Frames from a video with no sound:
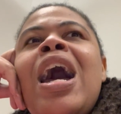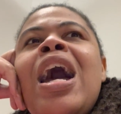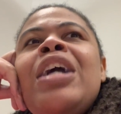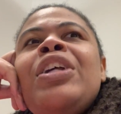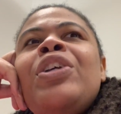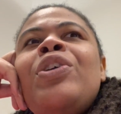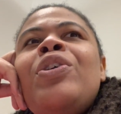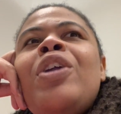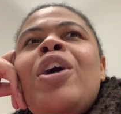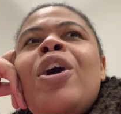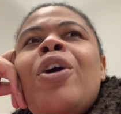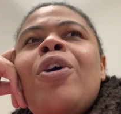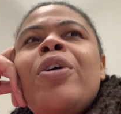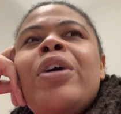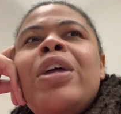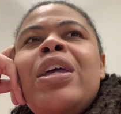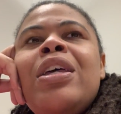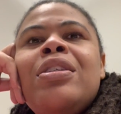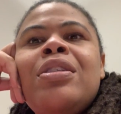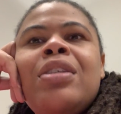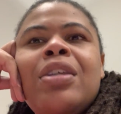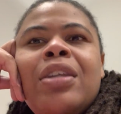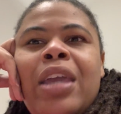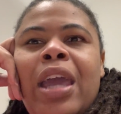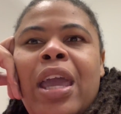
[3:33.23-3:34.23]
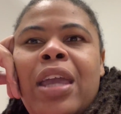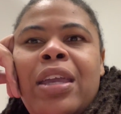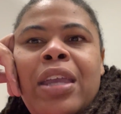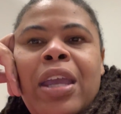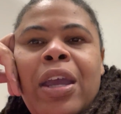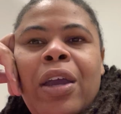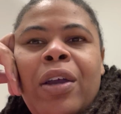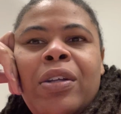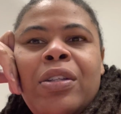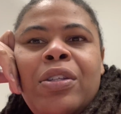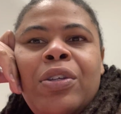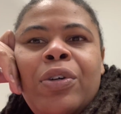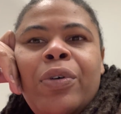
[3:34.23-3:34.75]
it's a gay
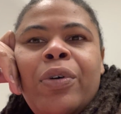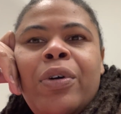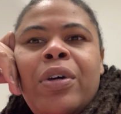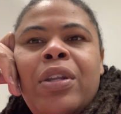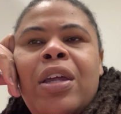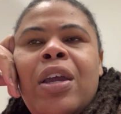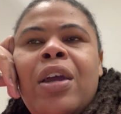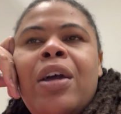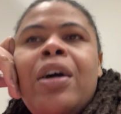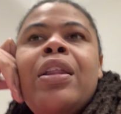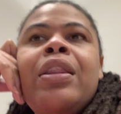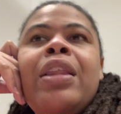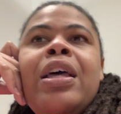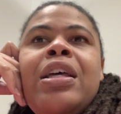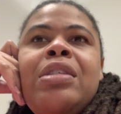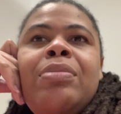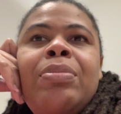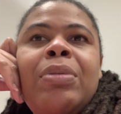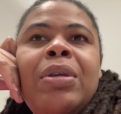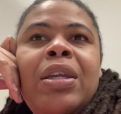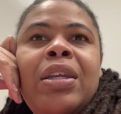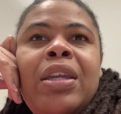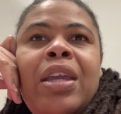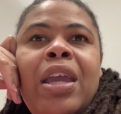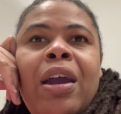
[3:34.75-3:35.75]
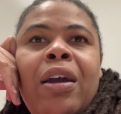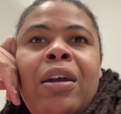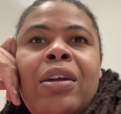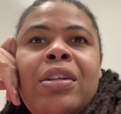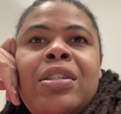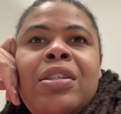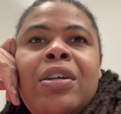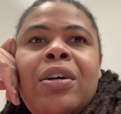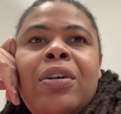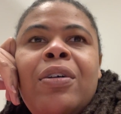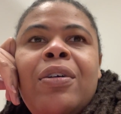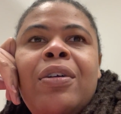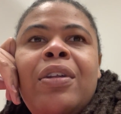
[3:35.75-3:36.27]
character on there, a lesbian
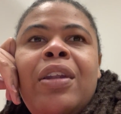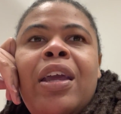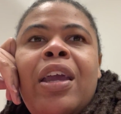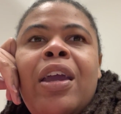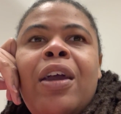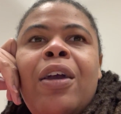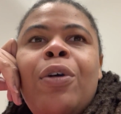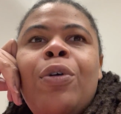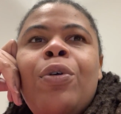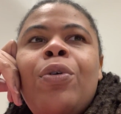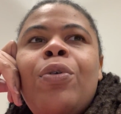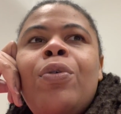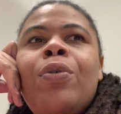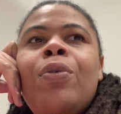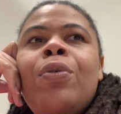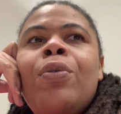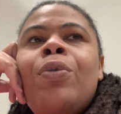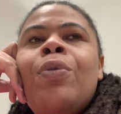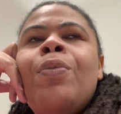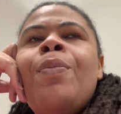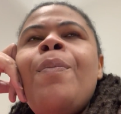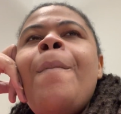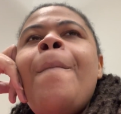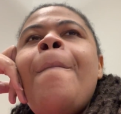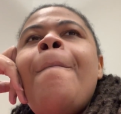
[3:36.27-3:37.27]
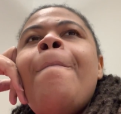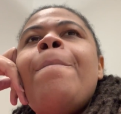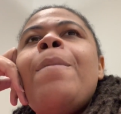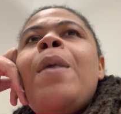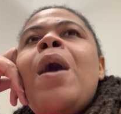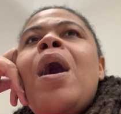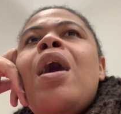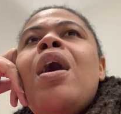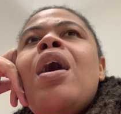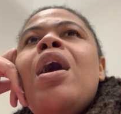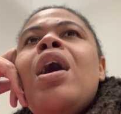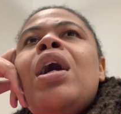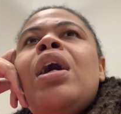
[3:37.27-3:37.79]
character on there who
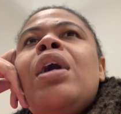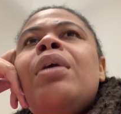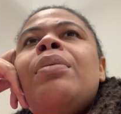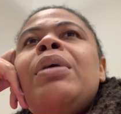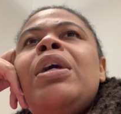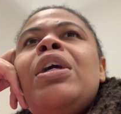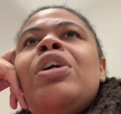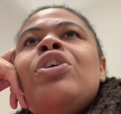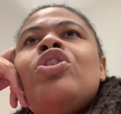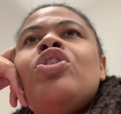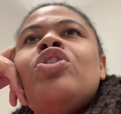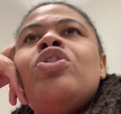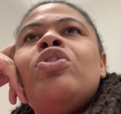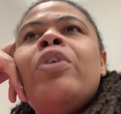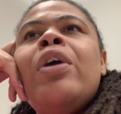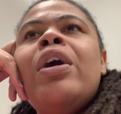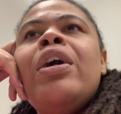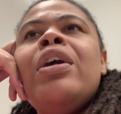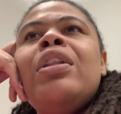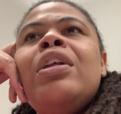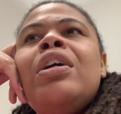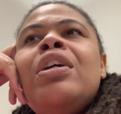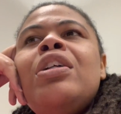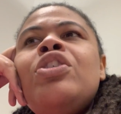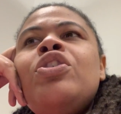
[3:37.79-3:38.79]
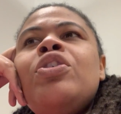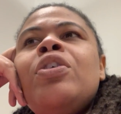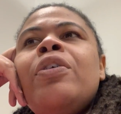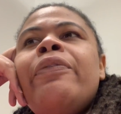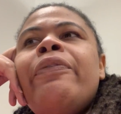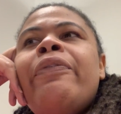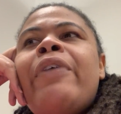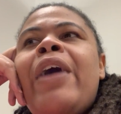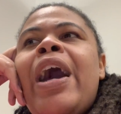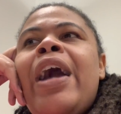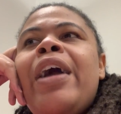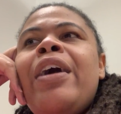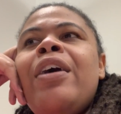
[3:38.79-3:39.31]
is struggling to
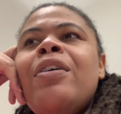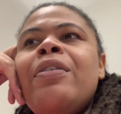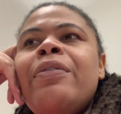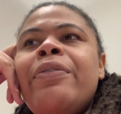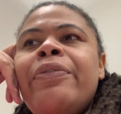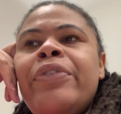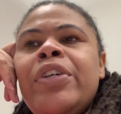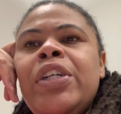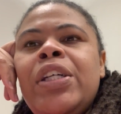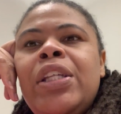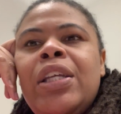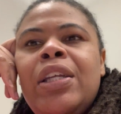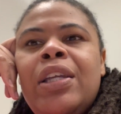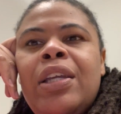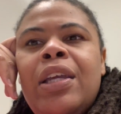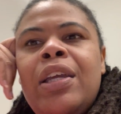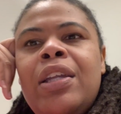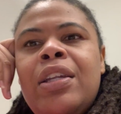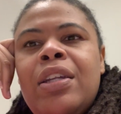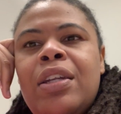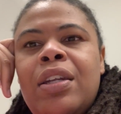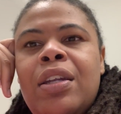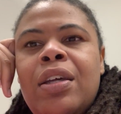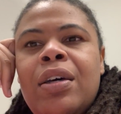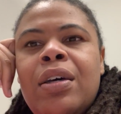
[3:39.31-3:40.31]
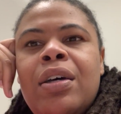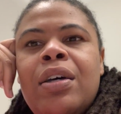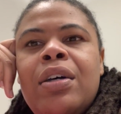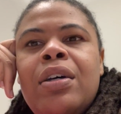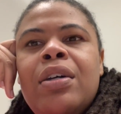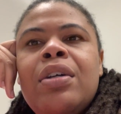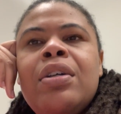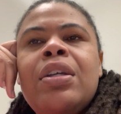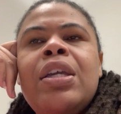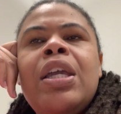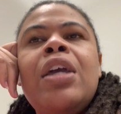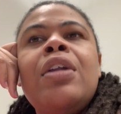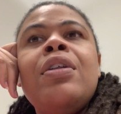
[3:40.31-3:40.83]
find her footing in
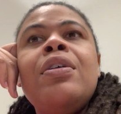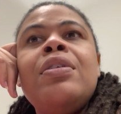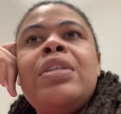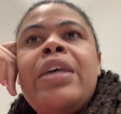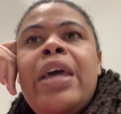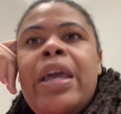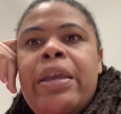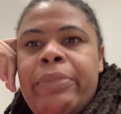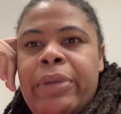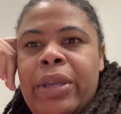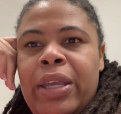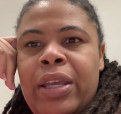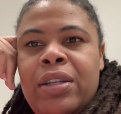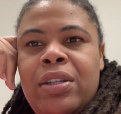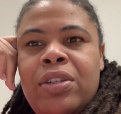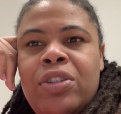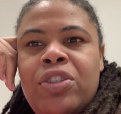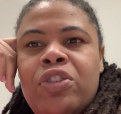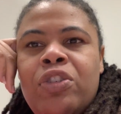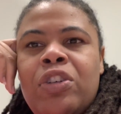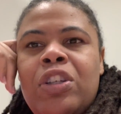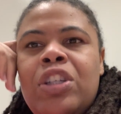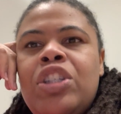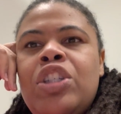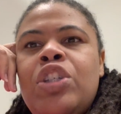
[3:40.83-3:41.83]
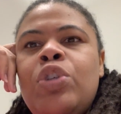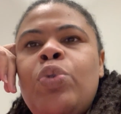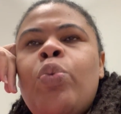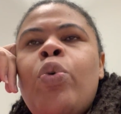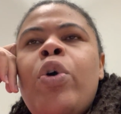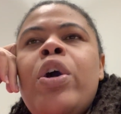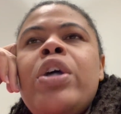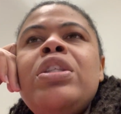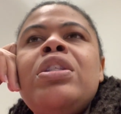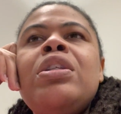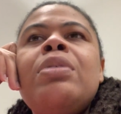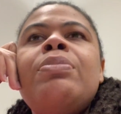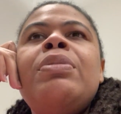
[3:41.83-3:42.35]
the entertainment industry. She
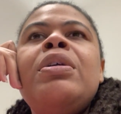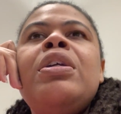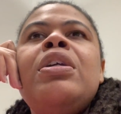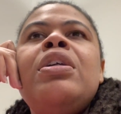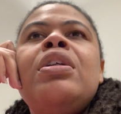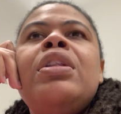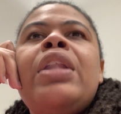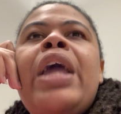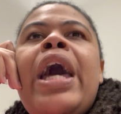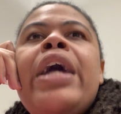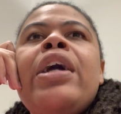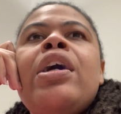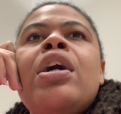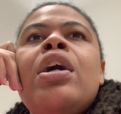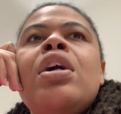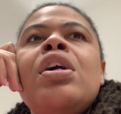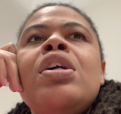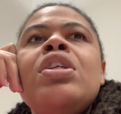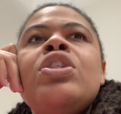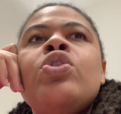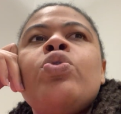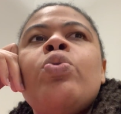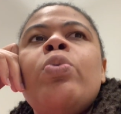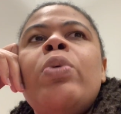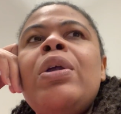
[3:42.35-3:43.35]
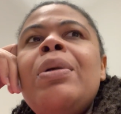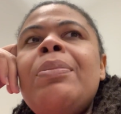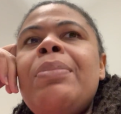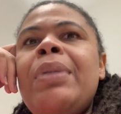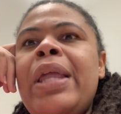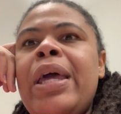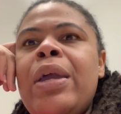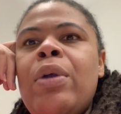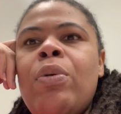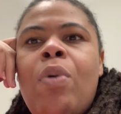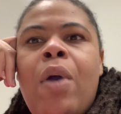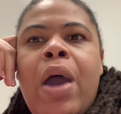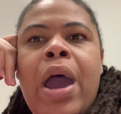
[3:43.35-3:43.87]
wants to be like a
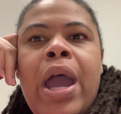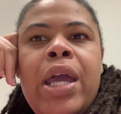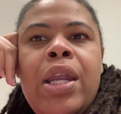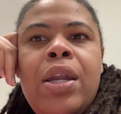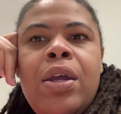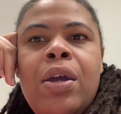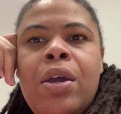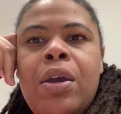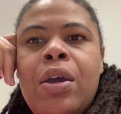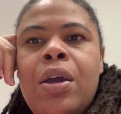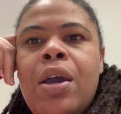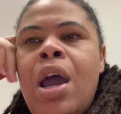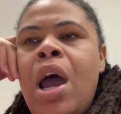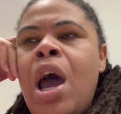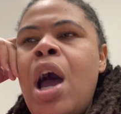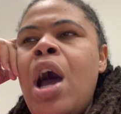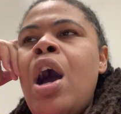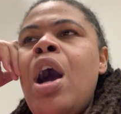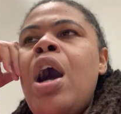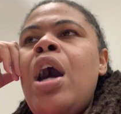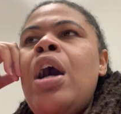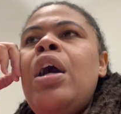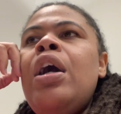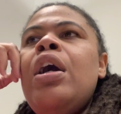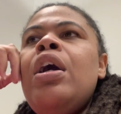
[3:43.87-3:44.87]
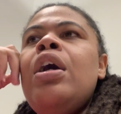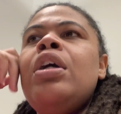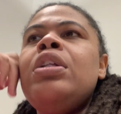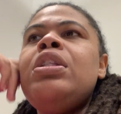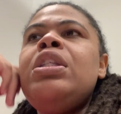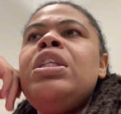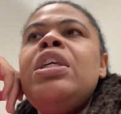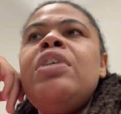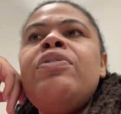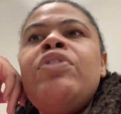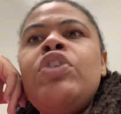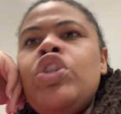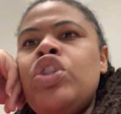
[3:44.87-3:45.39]
screenplay writer, a
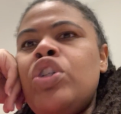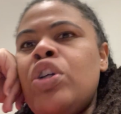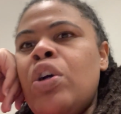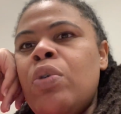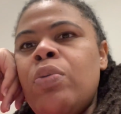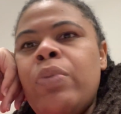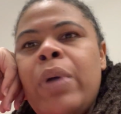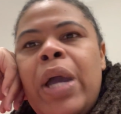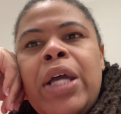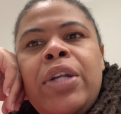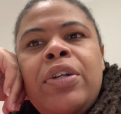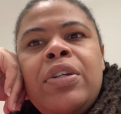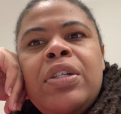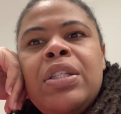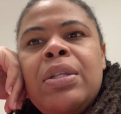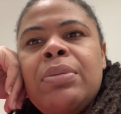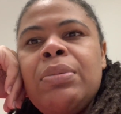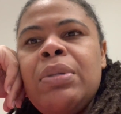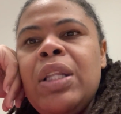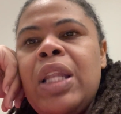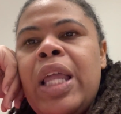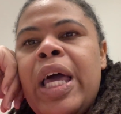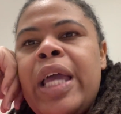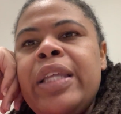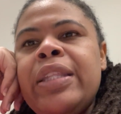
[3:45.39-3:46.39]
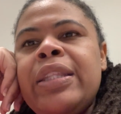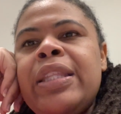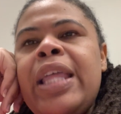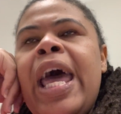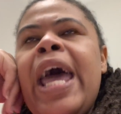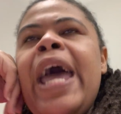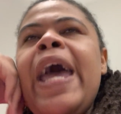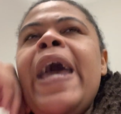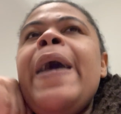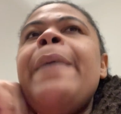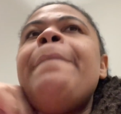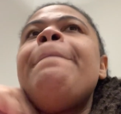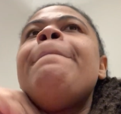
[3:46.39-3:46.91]
TV show writer, or something like
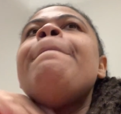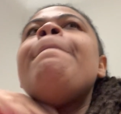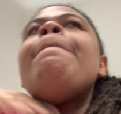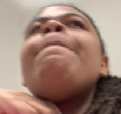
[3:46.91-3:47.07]
that.